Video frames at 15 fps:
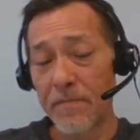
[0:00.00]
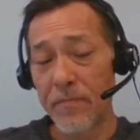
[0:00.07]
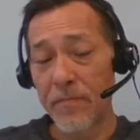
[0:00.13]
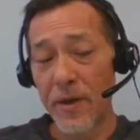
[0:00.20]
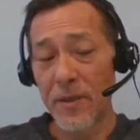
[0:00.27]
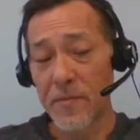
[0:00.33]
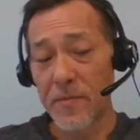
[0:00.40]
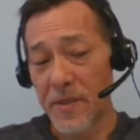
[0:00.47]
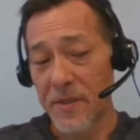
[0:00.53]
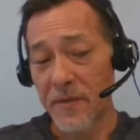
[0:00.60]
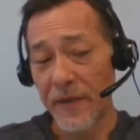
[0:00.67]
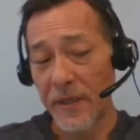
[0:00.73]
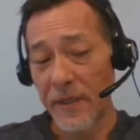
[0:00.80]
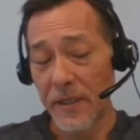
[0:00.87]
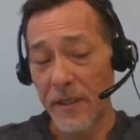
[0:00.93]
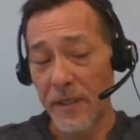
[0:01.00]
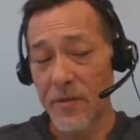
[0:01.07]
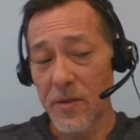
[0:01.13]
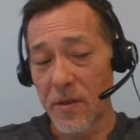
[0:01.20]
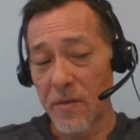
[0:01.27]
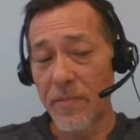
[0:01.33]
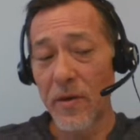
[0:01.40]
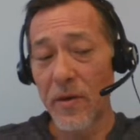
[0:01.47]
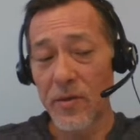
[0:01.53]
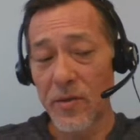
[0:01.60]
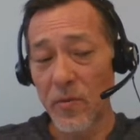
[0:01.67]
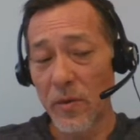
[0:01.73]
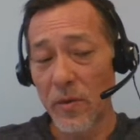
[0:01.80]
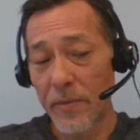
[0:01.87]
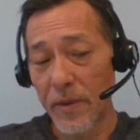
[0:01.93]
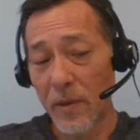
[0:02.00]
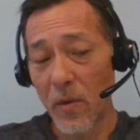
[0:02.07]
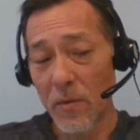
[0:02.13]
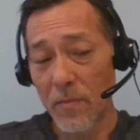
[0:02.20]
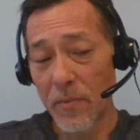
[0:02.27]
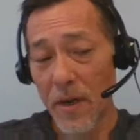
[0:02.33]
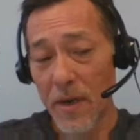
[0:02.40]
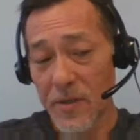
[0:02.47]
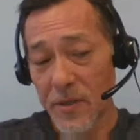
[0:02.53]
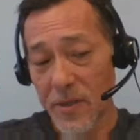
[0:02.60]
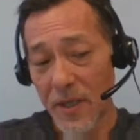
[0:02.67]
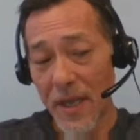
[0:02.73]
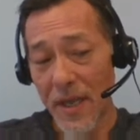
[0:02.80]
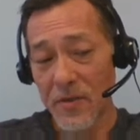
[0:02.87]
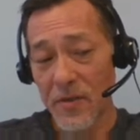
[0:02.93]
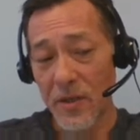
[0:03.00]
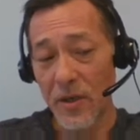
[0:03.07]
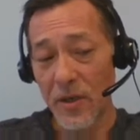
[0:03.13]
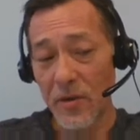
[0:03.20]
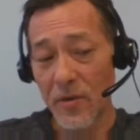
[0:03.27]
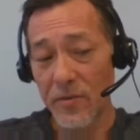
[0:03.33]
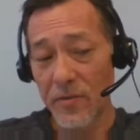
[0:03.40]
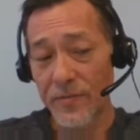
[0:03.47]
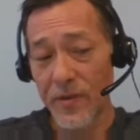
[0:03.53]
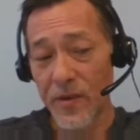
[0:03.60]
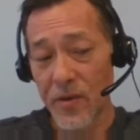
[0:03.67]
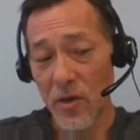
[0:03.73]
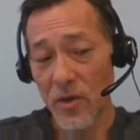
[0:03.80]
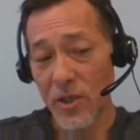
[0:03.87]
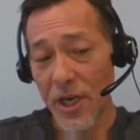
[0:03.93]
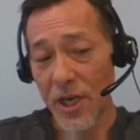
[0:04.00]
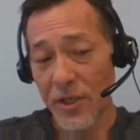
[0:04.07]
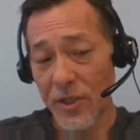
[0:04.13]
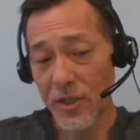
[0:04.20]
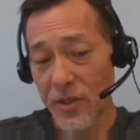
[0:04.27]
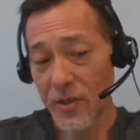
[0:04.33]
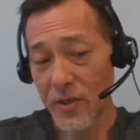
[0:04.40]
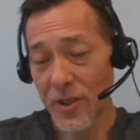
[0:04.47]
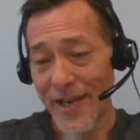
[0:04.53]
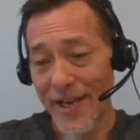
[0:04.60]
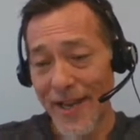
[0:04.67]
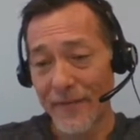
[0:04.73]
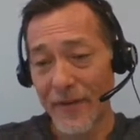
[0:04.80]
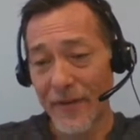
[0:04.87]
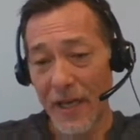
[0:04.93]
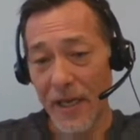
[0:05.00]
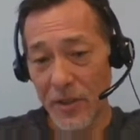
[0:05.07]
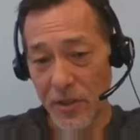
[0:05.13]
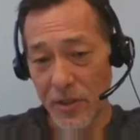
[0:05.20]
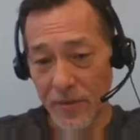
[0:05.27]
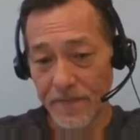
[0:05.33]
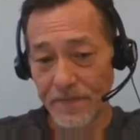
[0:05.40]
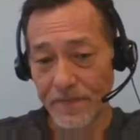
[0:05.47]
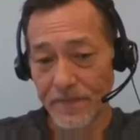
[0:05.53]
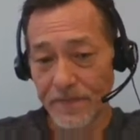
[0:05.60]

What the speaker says: bring specific details of the post would be WordPress, SEO, search engines, navigation.